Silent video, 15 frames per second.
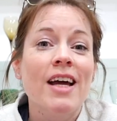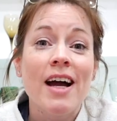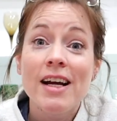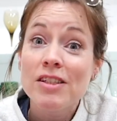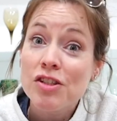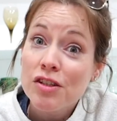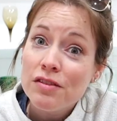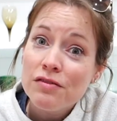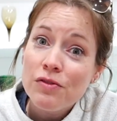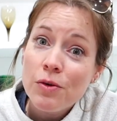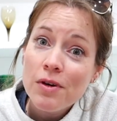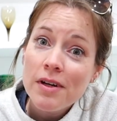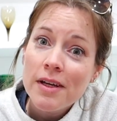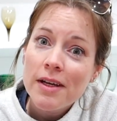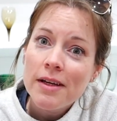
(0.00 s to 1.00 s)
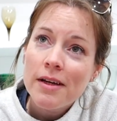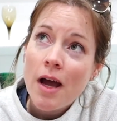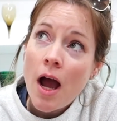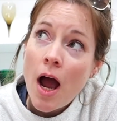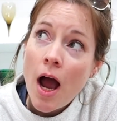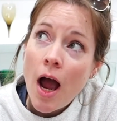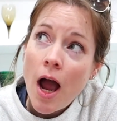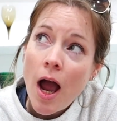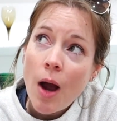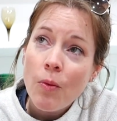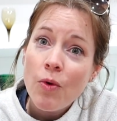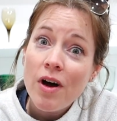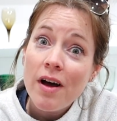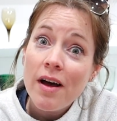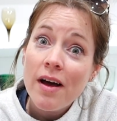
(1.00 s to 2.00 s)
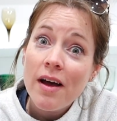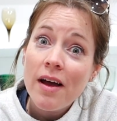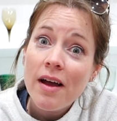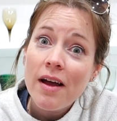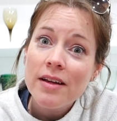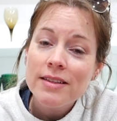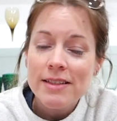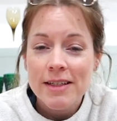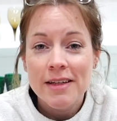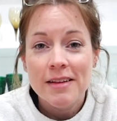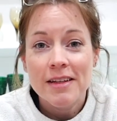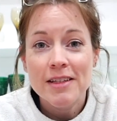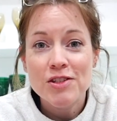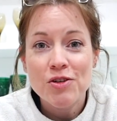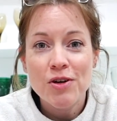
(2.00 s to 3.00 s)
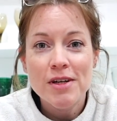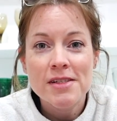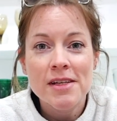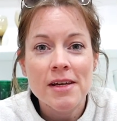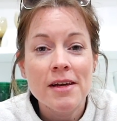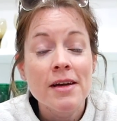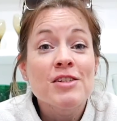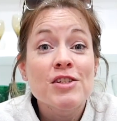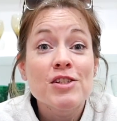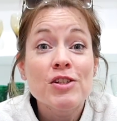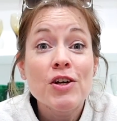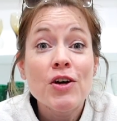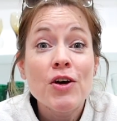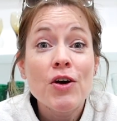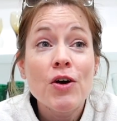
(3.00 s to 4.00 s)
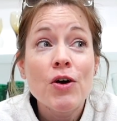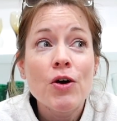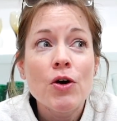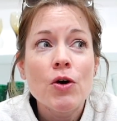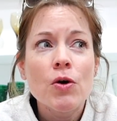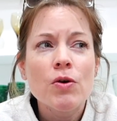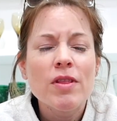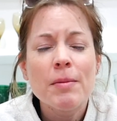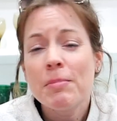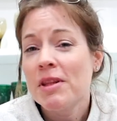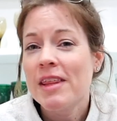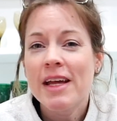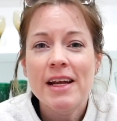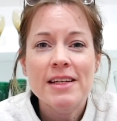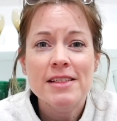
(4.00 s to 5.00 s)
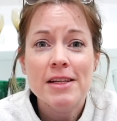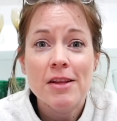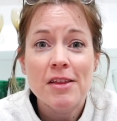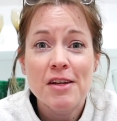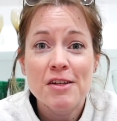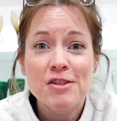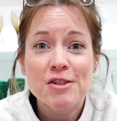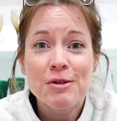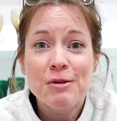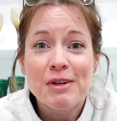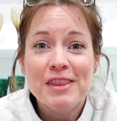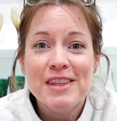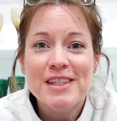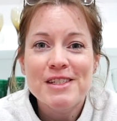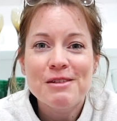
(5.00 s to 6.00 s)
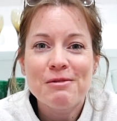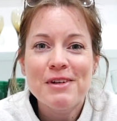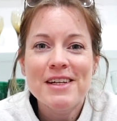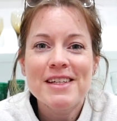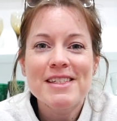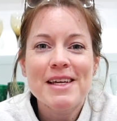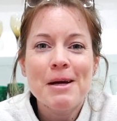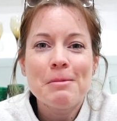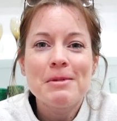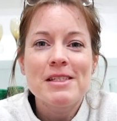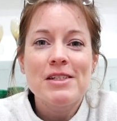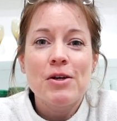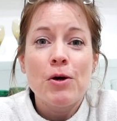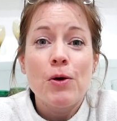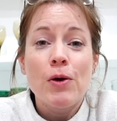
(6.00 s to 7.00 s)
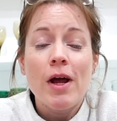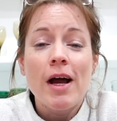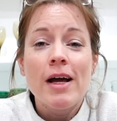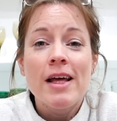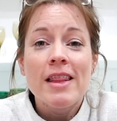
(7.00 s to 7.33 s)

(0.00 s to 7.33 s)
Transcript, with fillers: I turned 40. What? That's crazy. So, but that has nothing to do with this week's episode.